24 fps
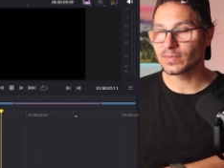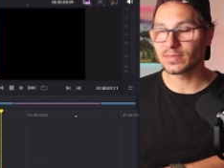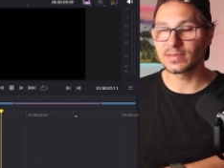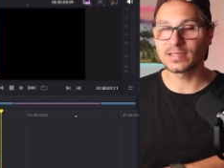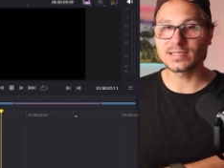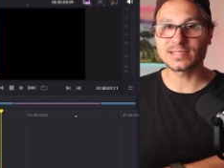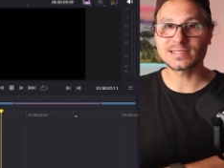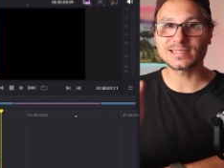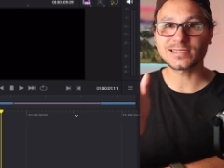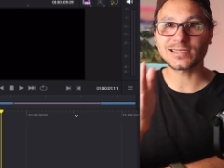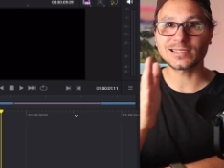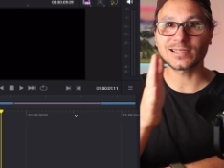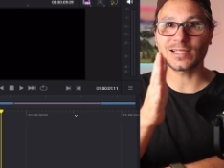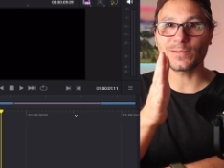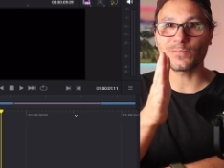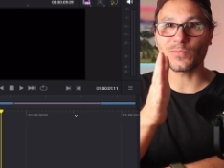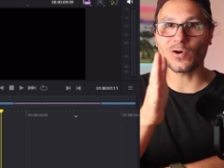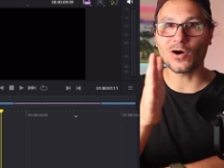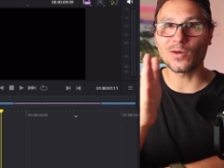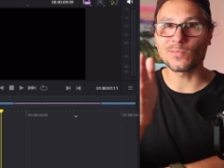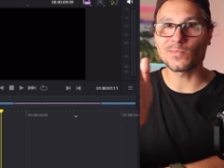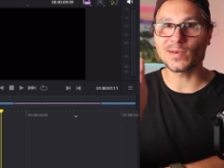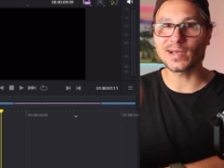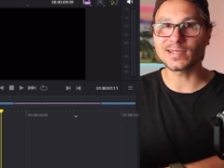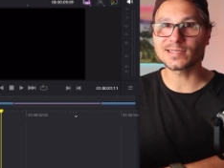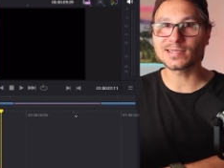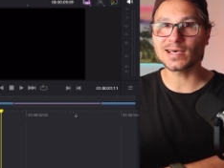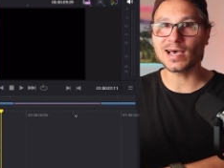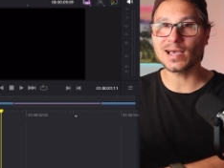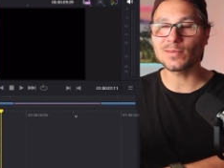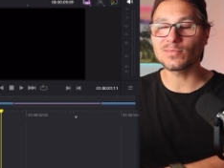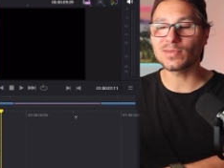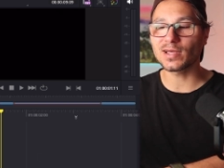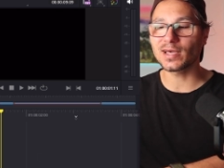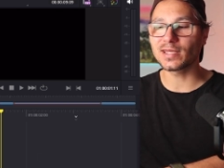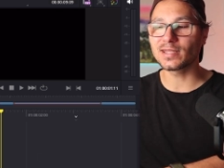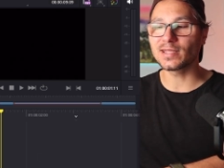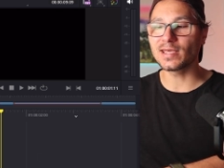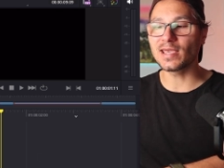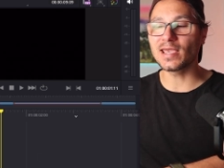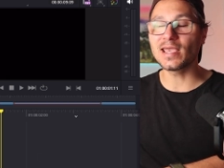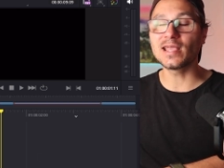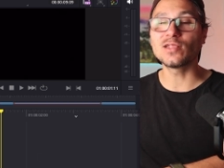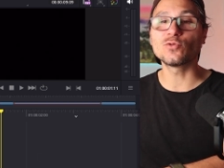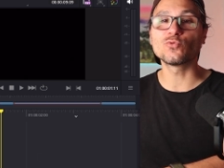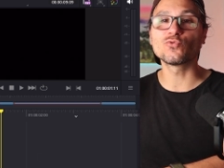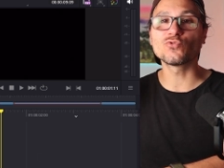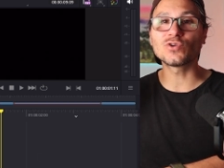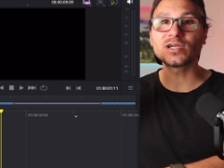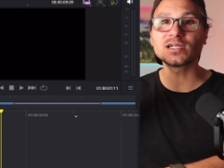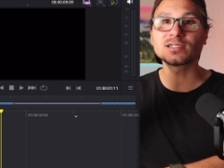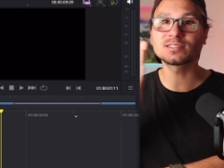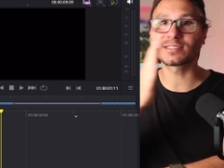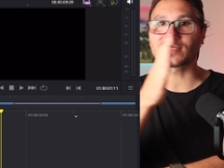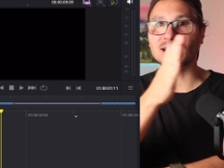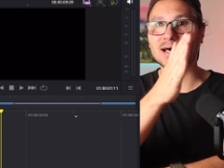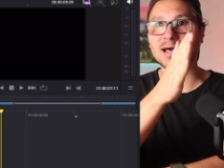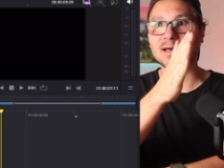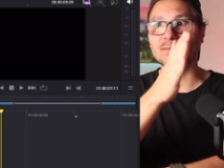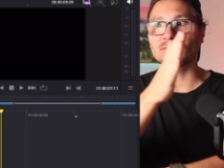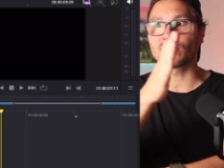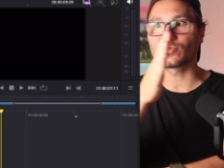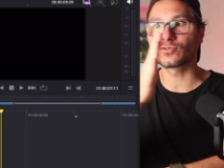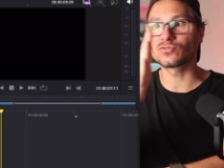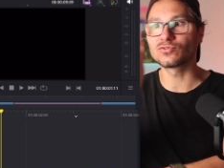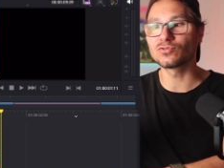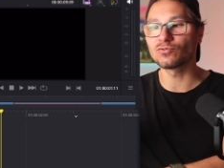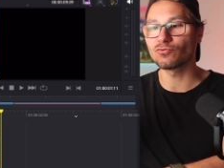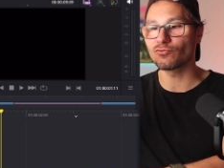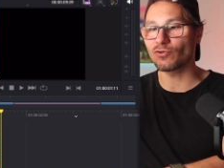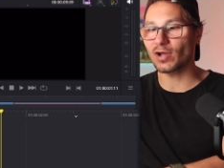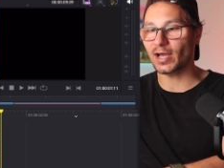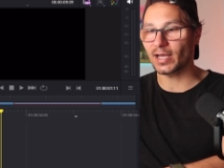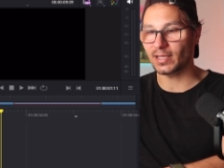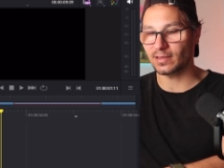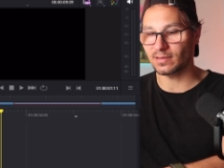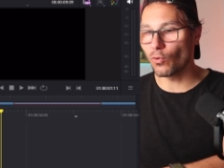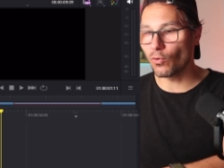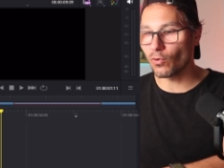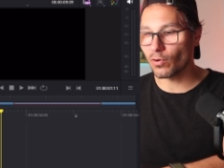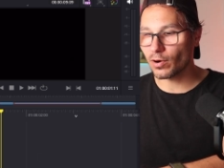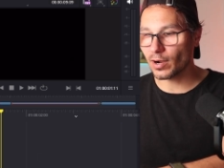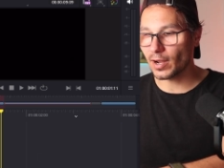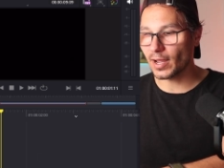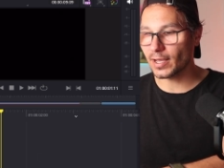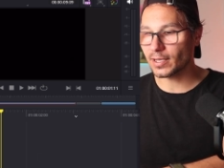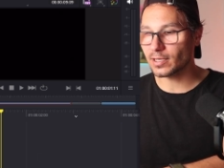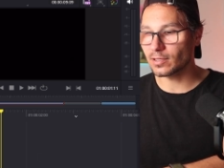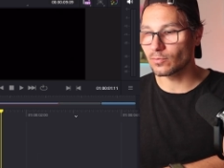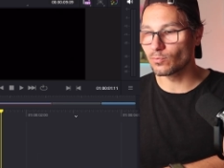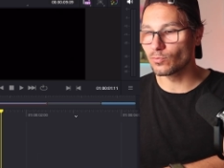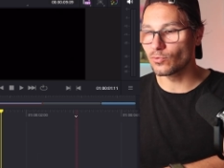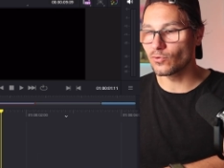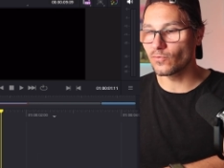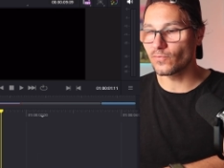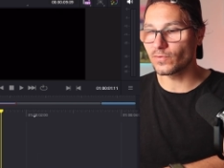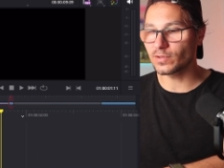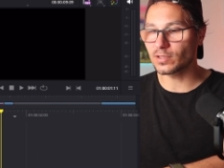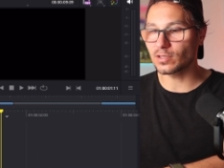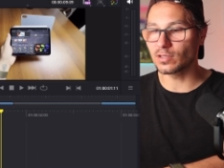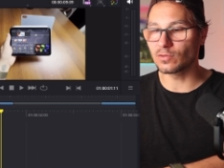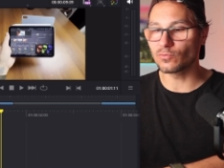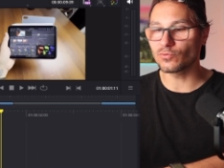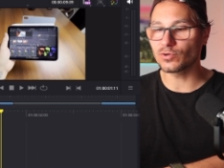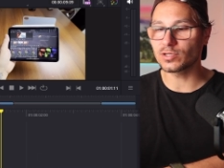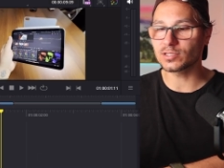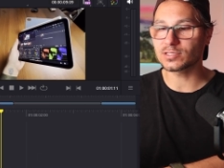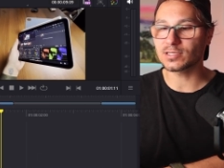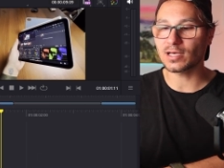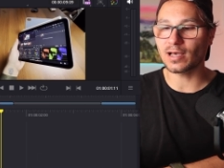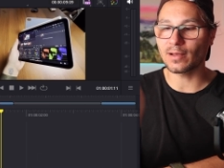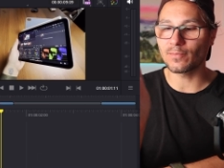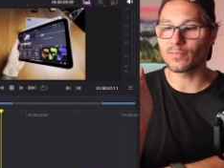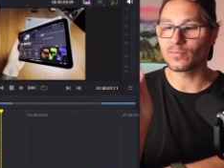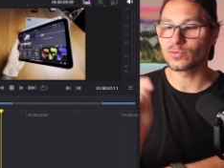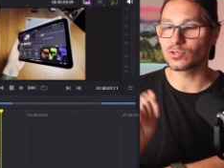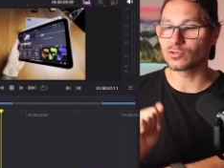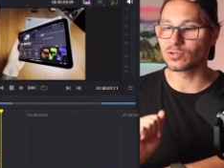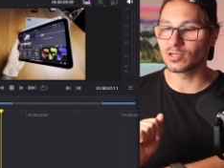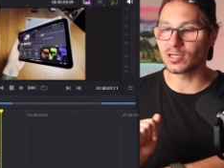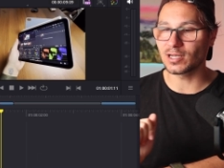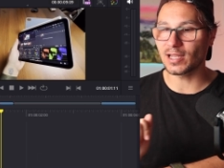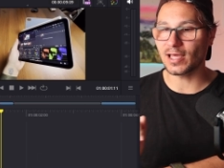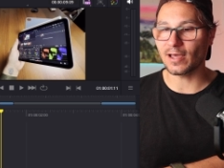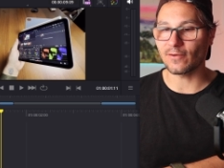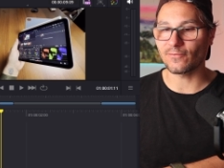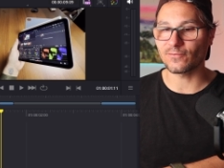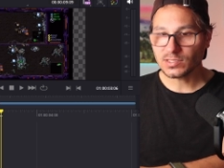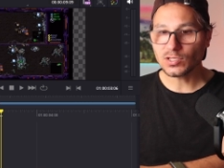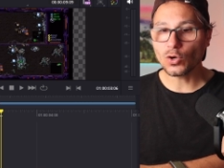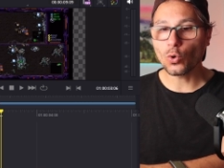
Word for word: this clip on my timeline in real time to the right, or I can move it in real time to the left.